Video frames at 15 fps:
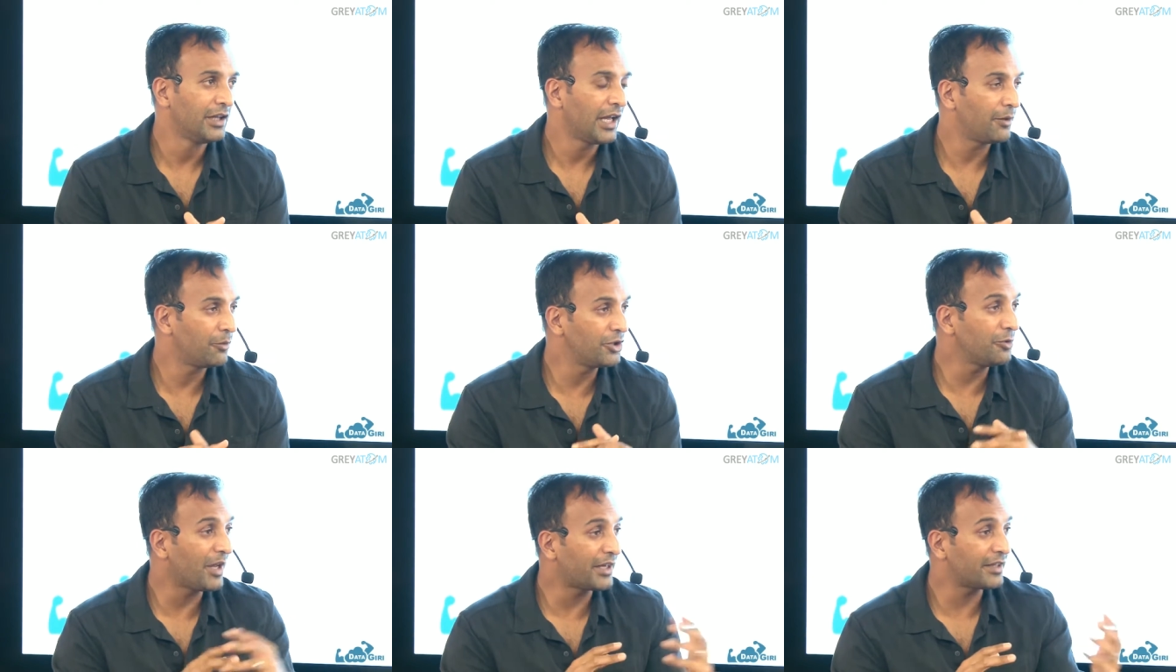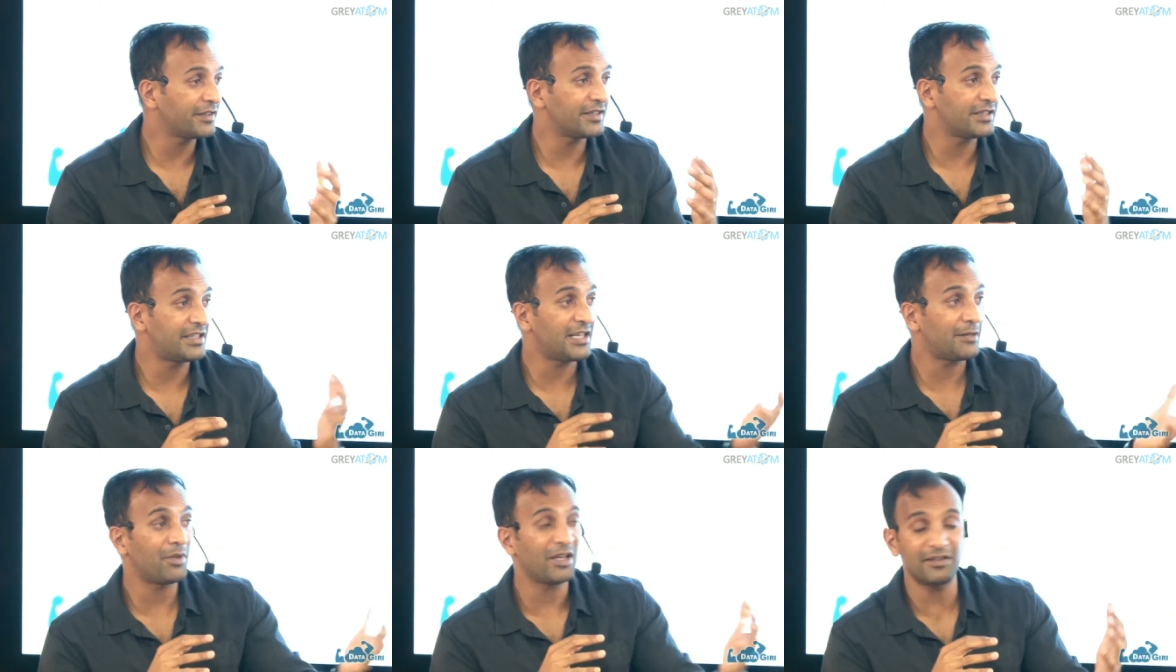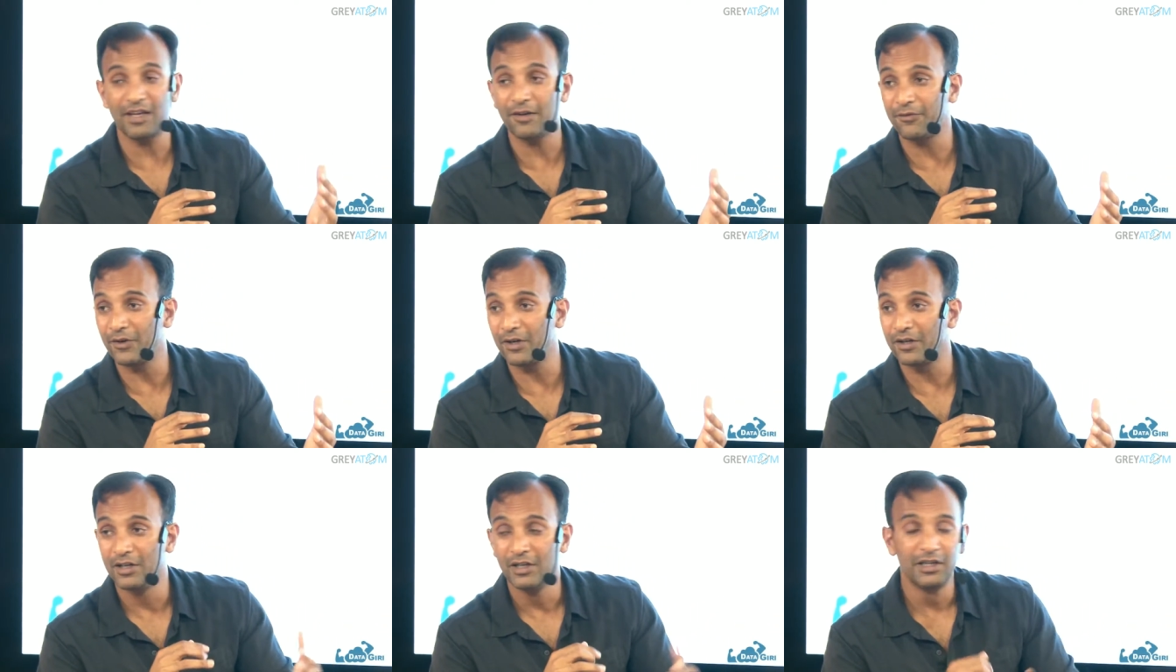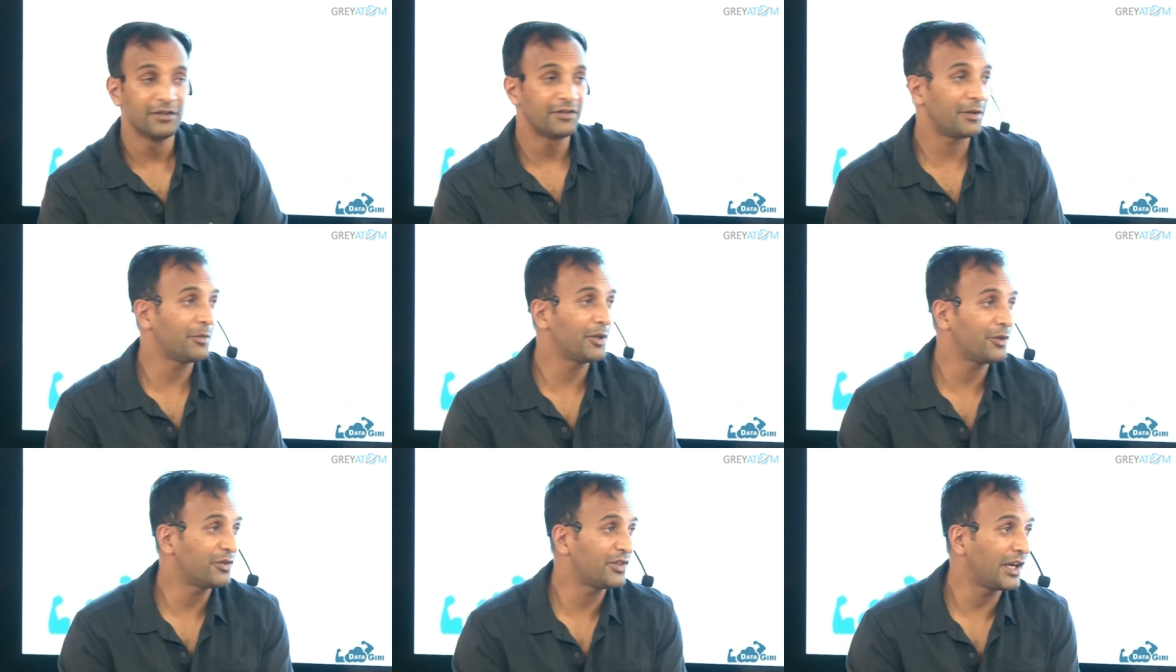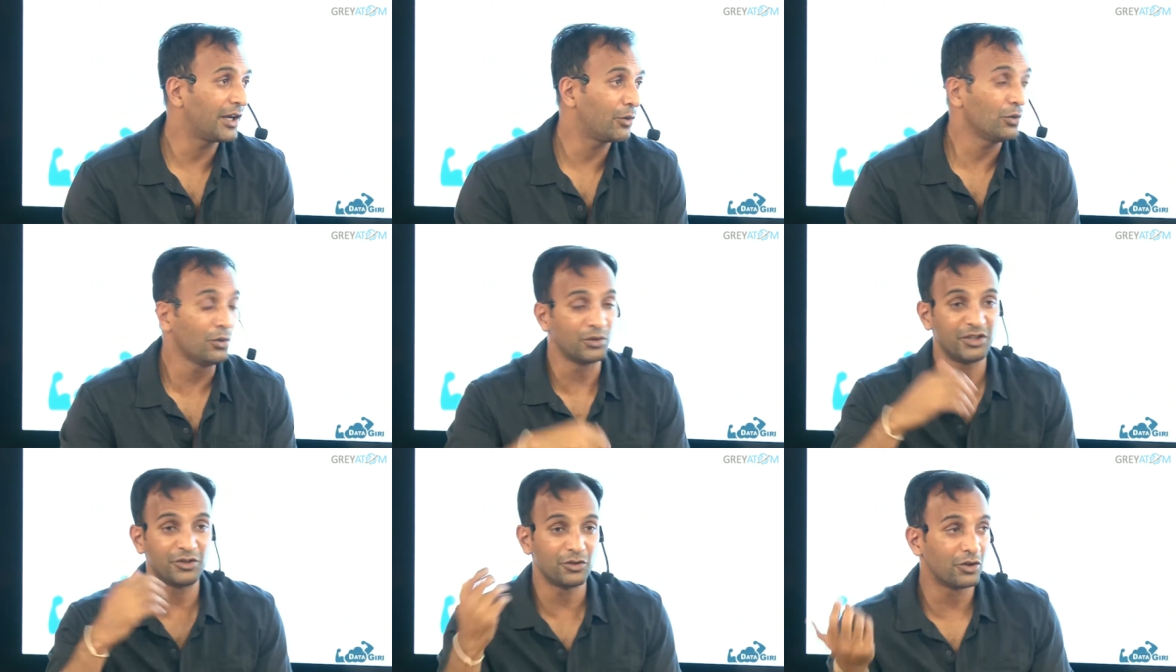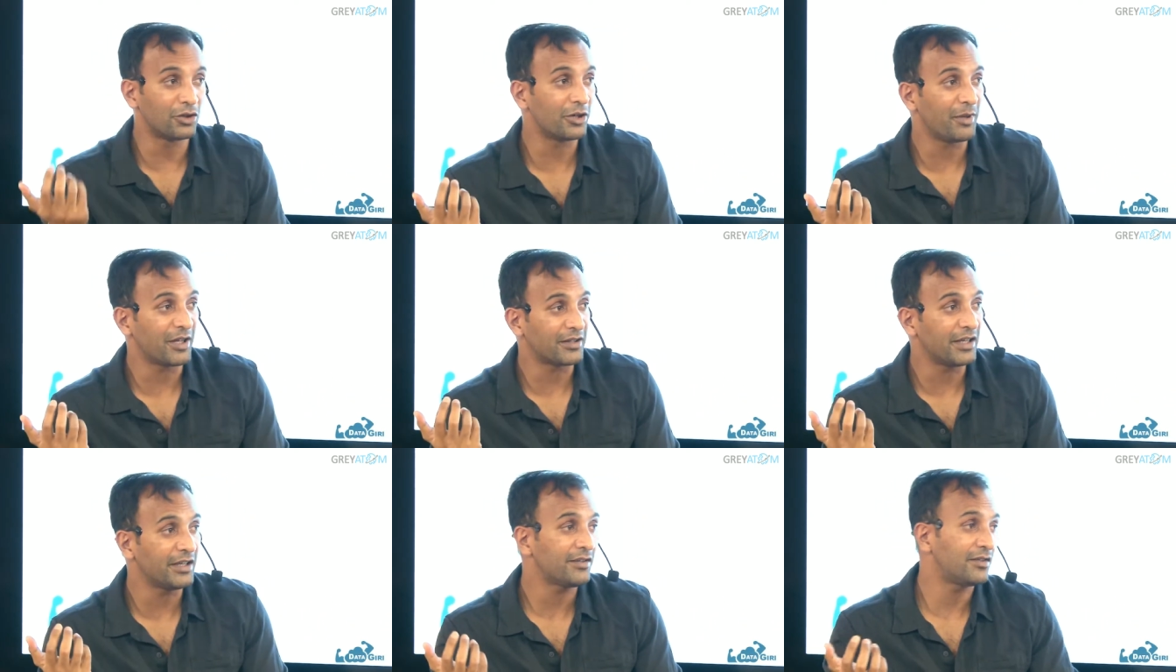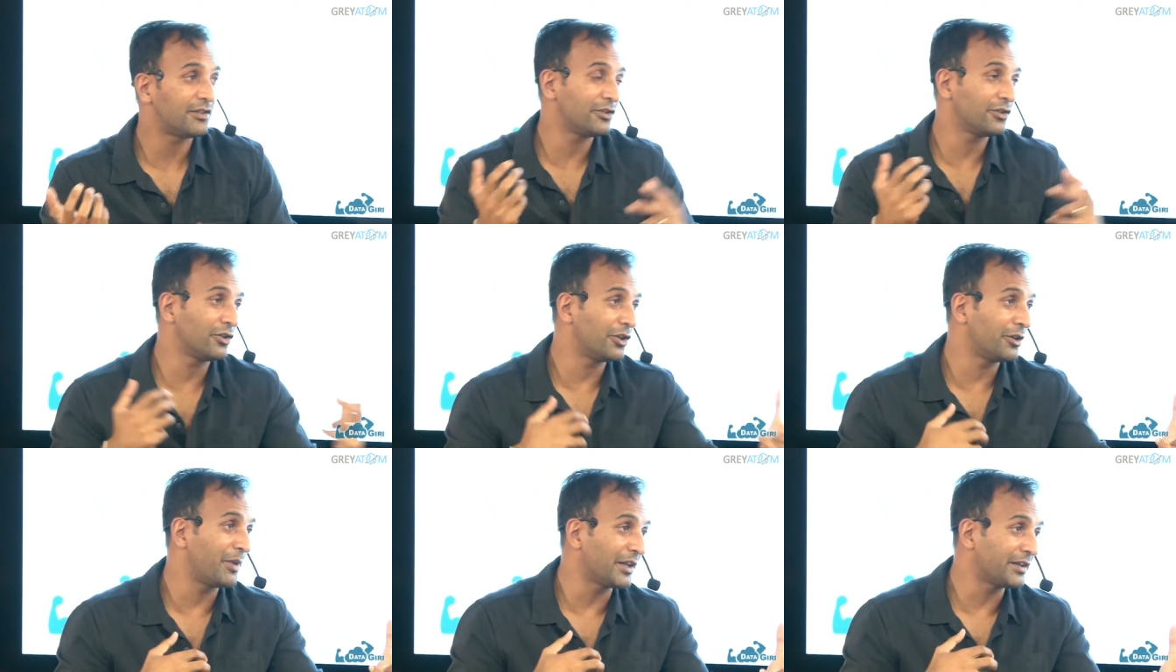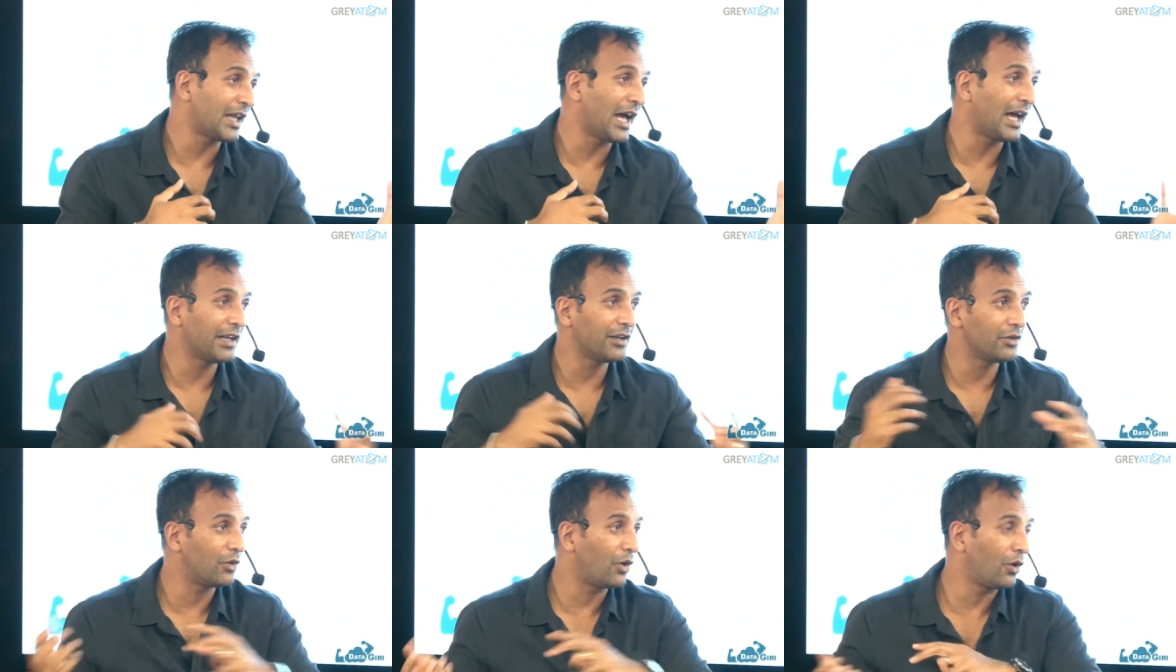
And when you make it as a team-based effort, somebody will say, ooh, did you learn about this? Did you learn about that?